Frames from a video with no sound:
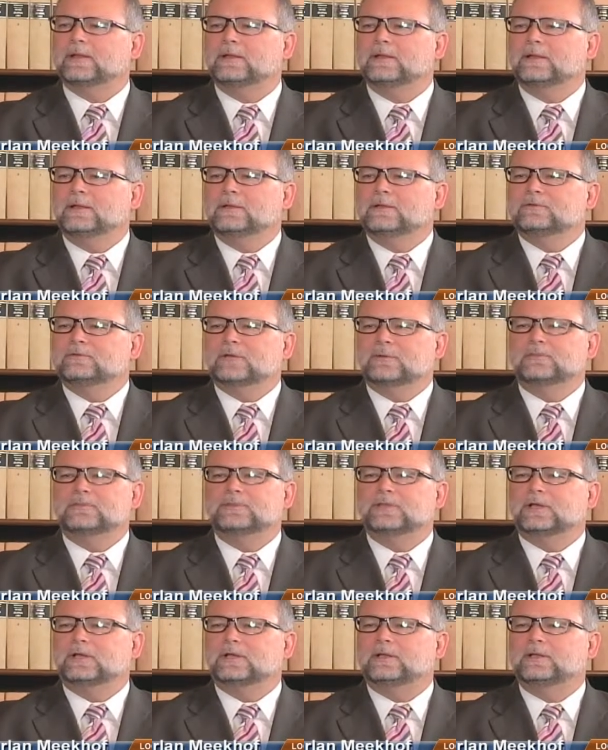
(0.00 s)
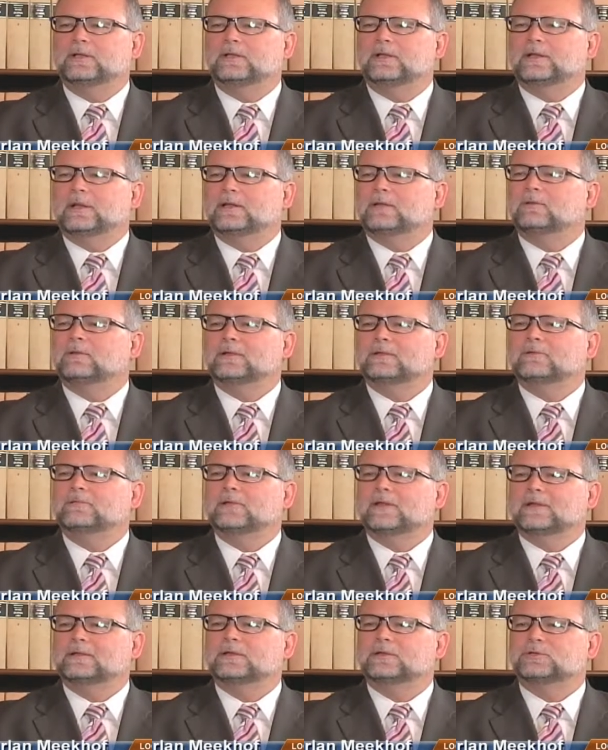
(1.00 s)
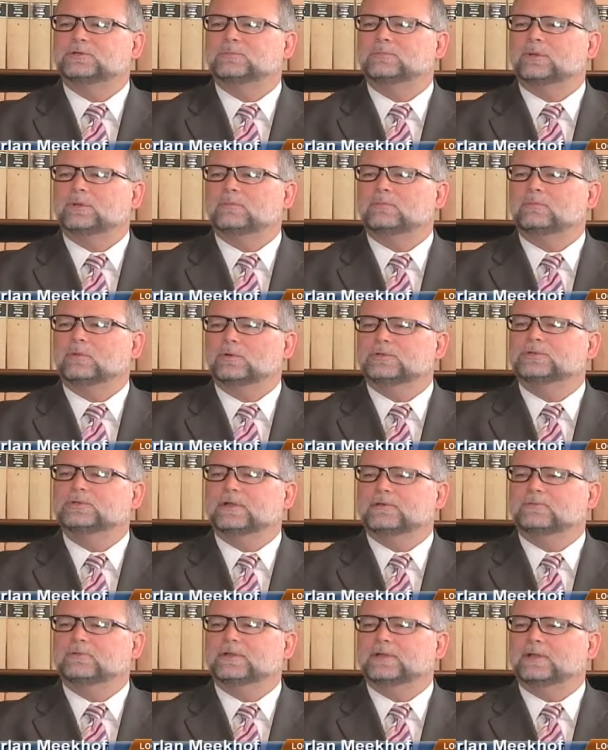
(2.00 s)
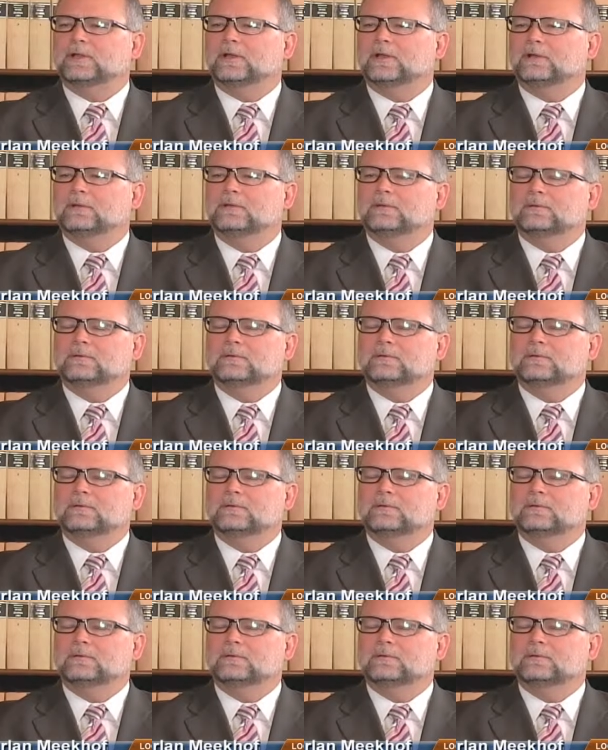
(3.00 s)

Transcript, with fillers: of that. Some said, I don't like the fact that you put more stuff in there.